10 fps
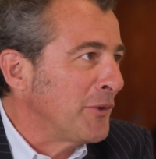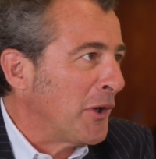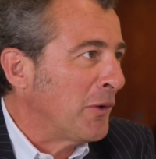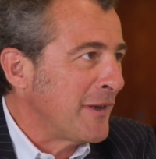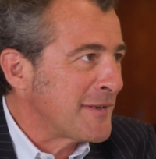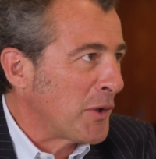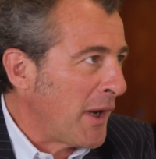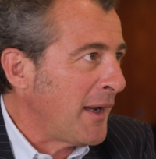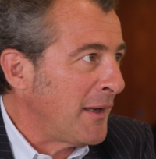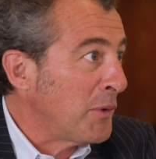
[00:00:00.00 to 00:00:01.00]
it's
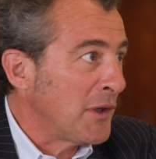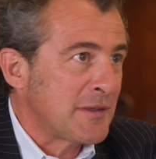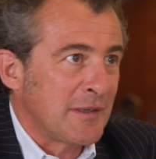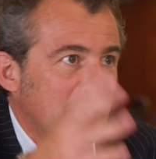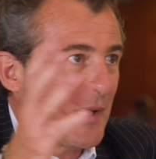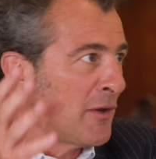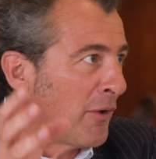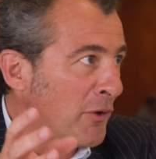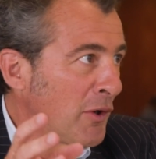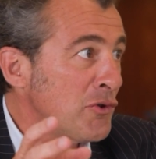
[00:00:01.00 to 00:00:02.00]
okay, but in many
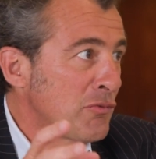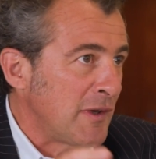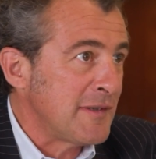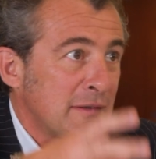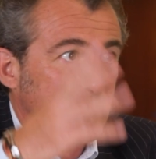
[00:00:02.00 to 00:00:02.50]
other countries,